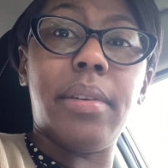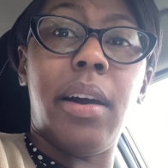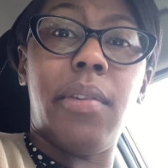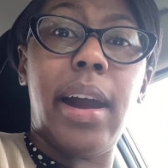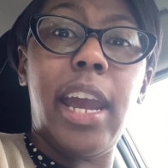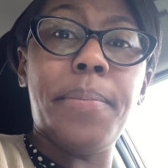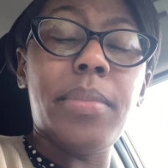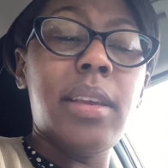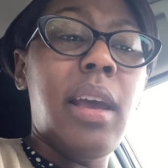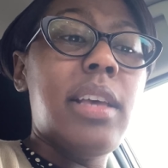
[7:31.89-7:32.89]
All right
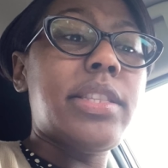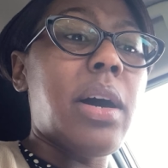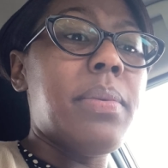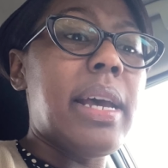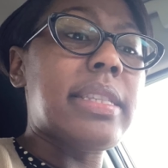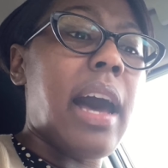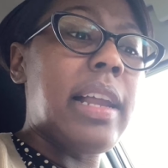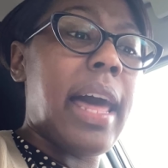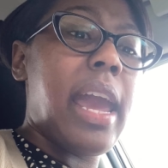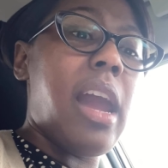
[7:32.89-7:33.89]
so that's
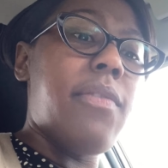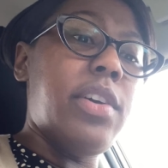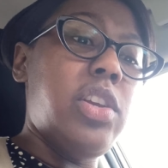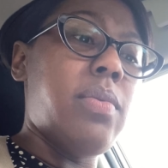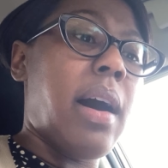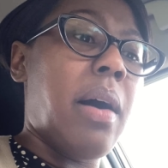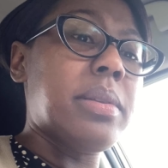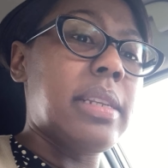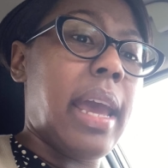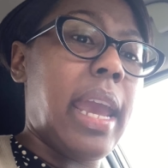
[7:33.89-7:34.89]
all i have for you all
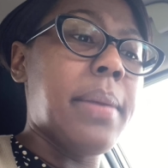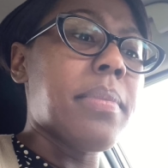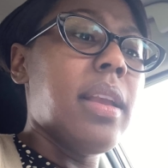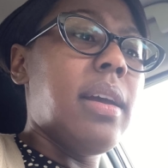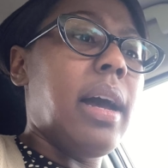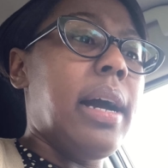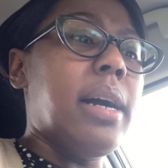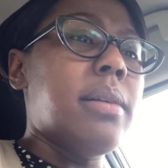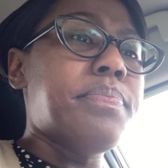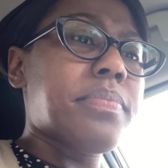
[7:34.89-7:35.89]
today
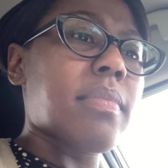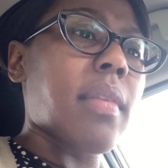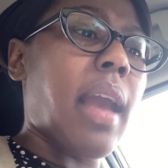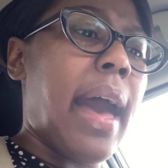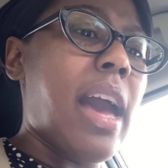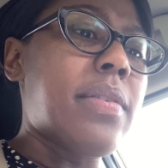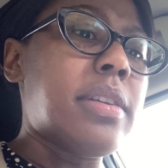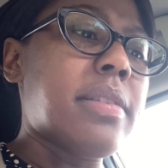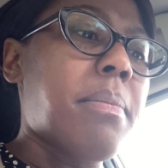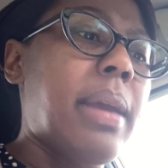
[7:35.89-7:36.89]
um, i have
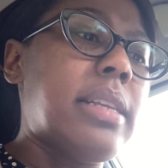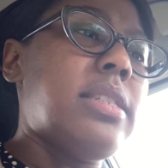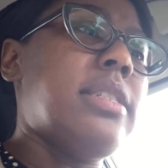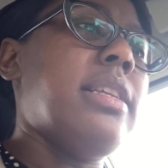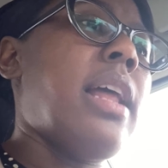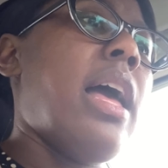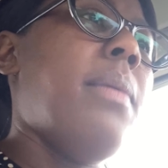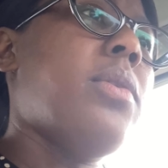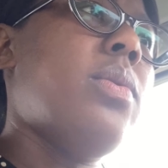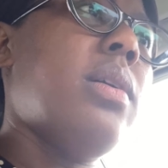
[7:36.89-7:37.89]
another message that i
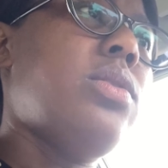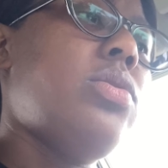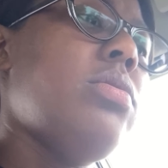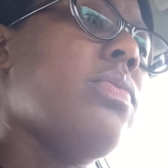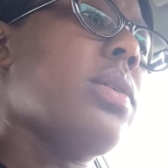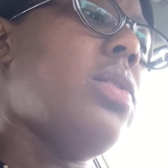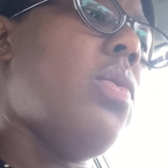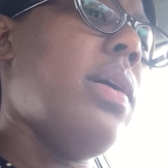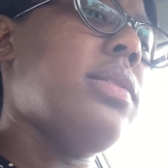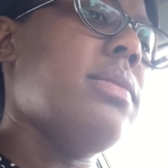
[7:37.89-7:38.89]
am going to
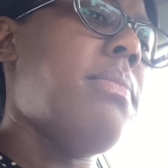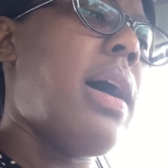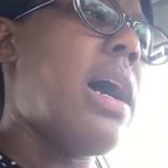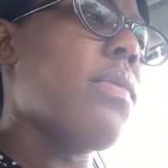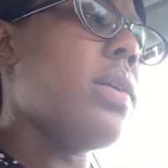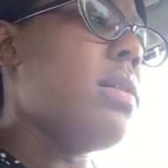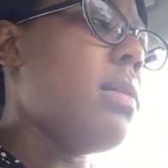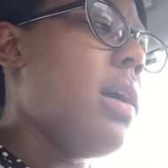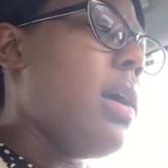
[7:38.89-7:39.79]
record tomorrow